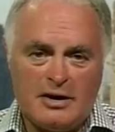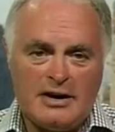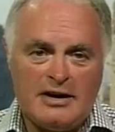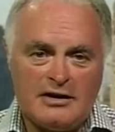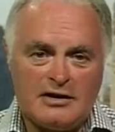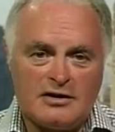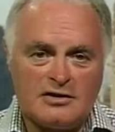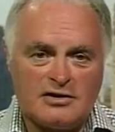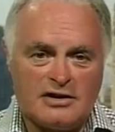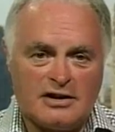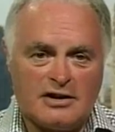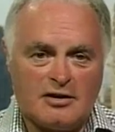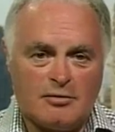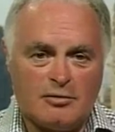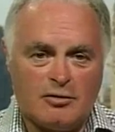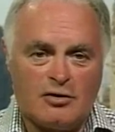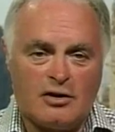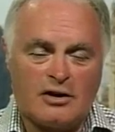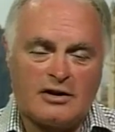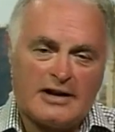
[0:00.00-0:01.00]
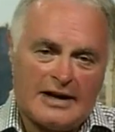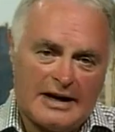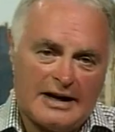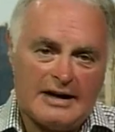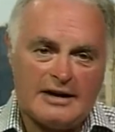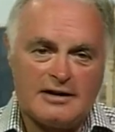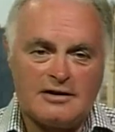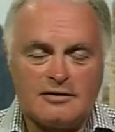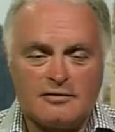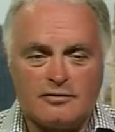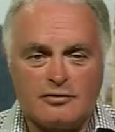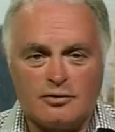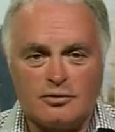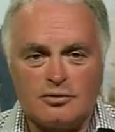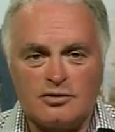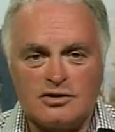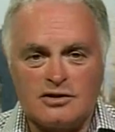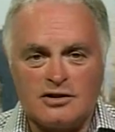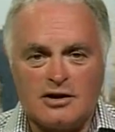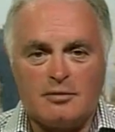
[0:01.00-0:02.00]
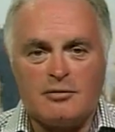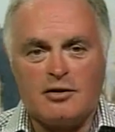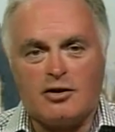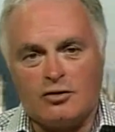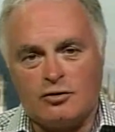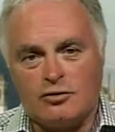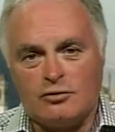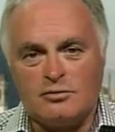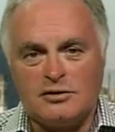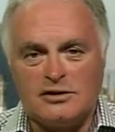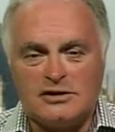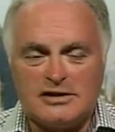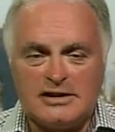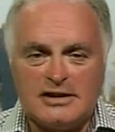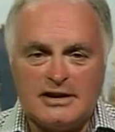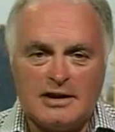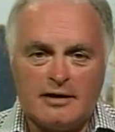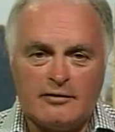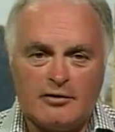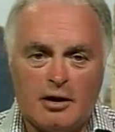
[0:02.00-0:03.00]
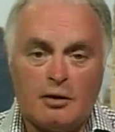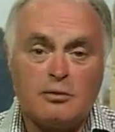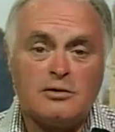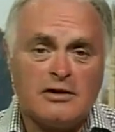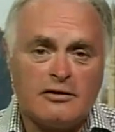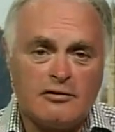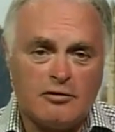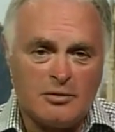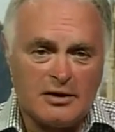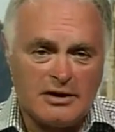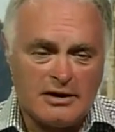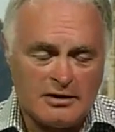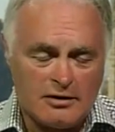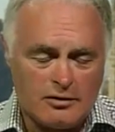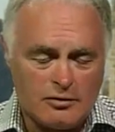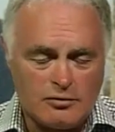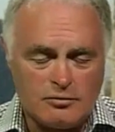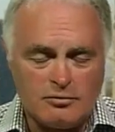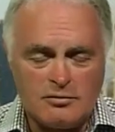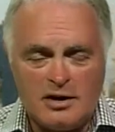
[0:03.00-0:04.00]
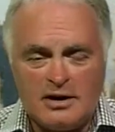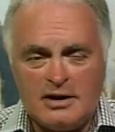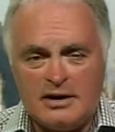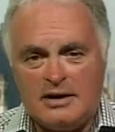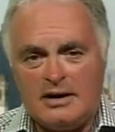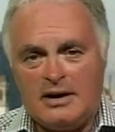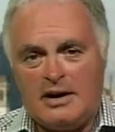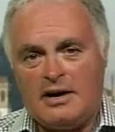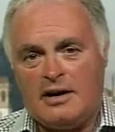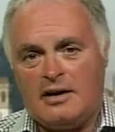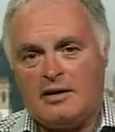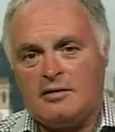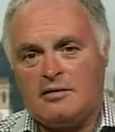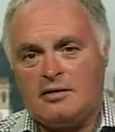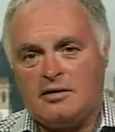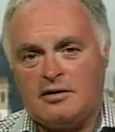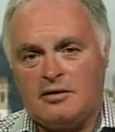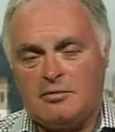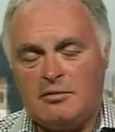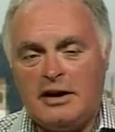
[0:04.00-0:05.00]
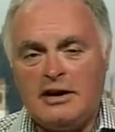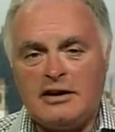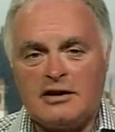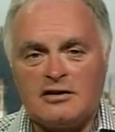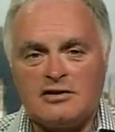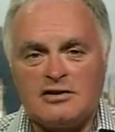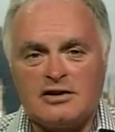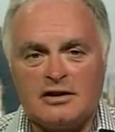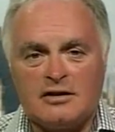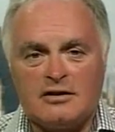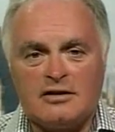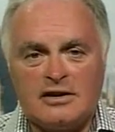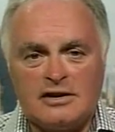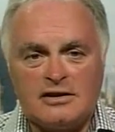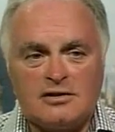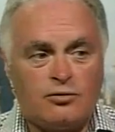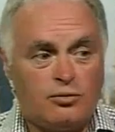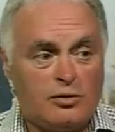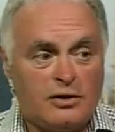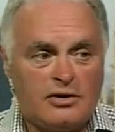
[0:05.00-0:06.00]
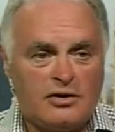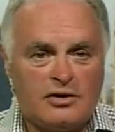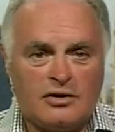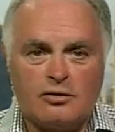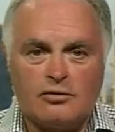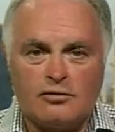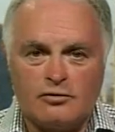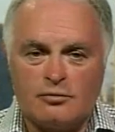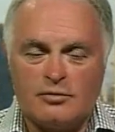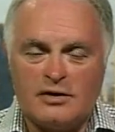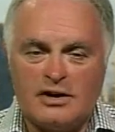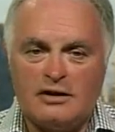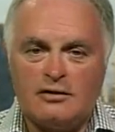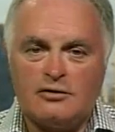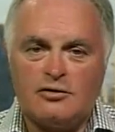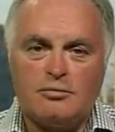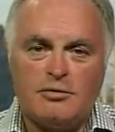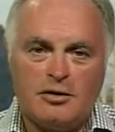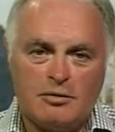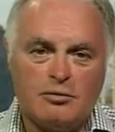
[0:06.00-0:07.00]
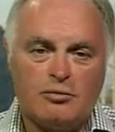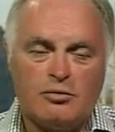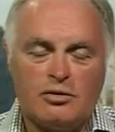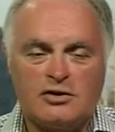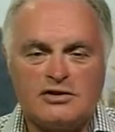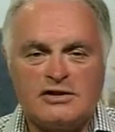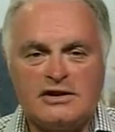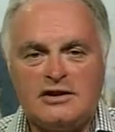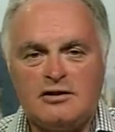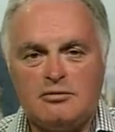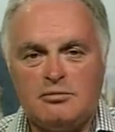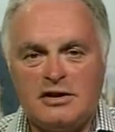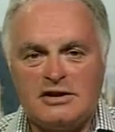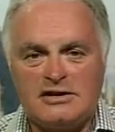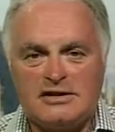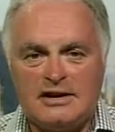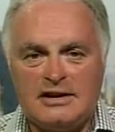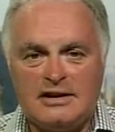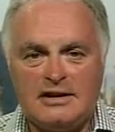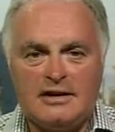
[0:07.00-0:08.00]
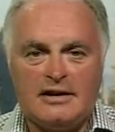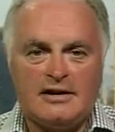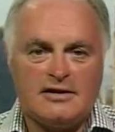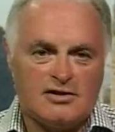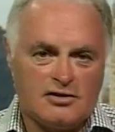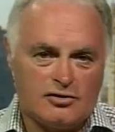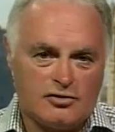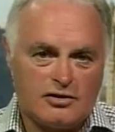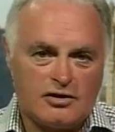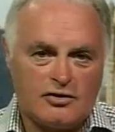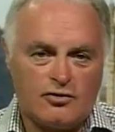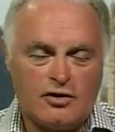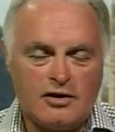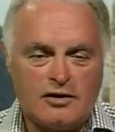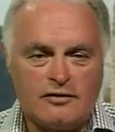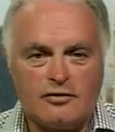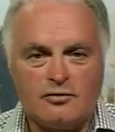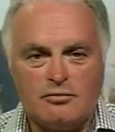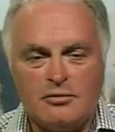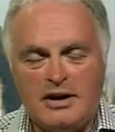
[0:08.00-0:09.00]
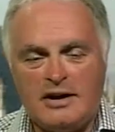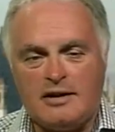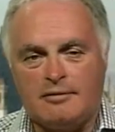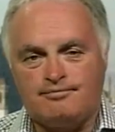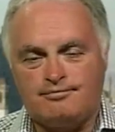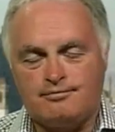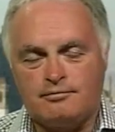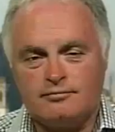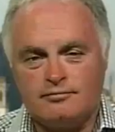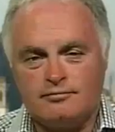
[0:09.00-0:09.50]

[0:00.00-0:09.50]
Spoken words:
main concern about our cat, of course, and coming home and seeing how's everybody at home, the main concern is, where do I go from here? Do people want to hear me sing? Is there a career for me?